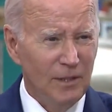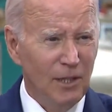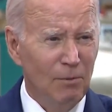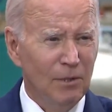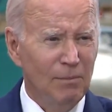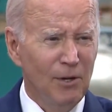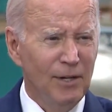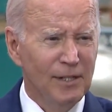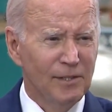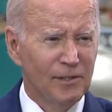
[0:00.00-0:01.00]
to help
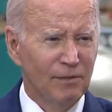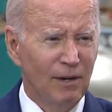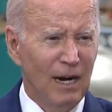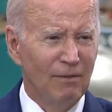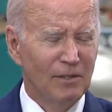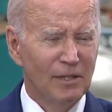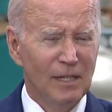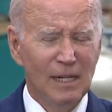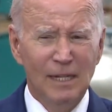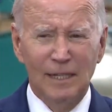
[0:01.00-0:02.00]
communities and survivors
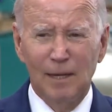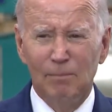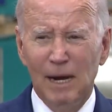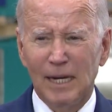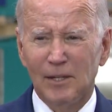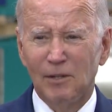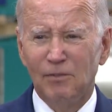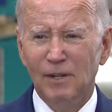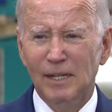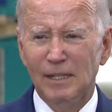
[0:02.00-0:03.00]
get back on their
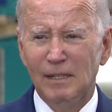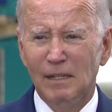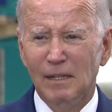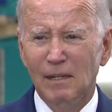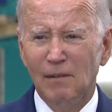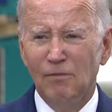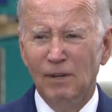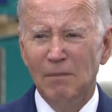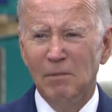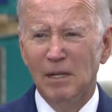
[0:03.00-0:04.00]
feet.
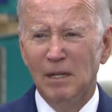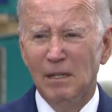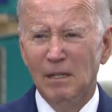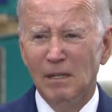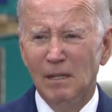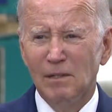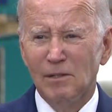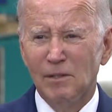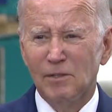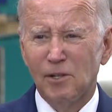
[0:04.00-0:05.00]
FEMA,
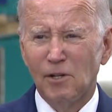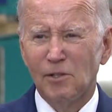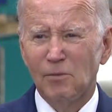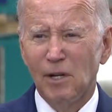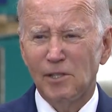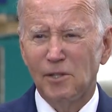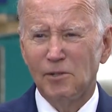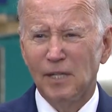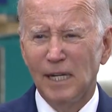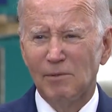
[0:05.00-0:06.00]
search and rescue
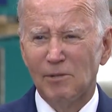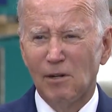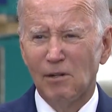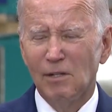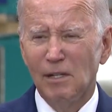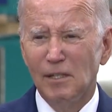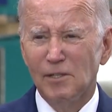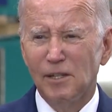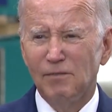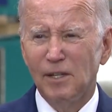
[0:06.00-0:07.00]
teams are
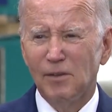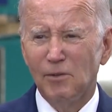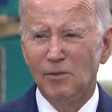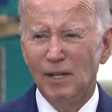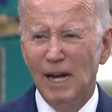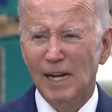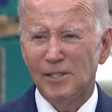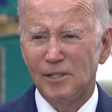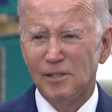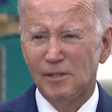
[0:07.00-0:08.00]
sifting through the
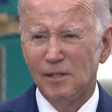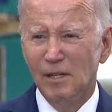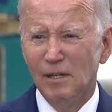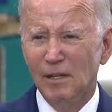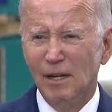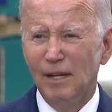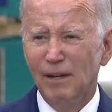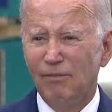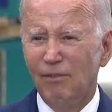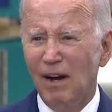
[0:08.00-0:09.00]
ashes in
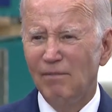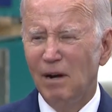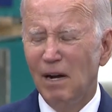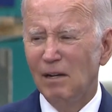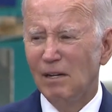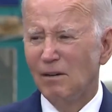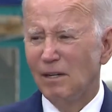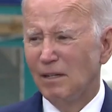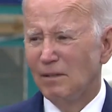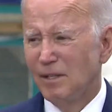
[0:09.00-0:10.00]
that five mile
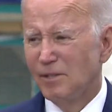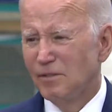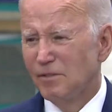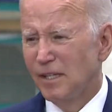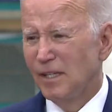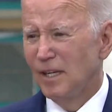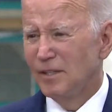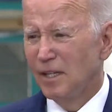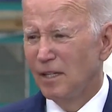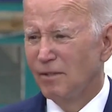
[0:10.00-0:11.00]
area that you've seen on
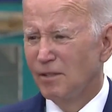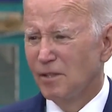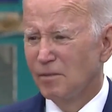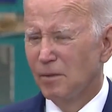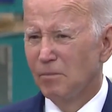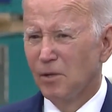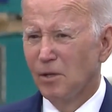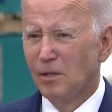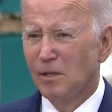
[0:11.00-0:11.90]
television has been burned.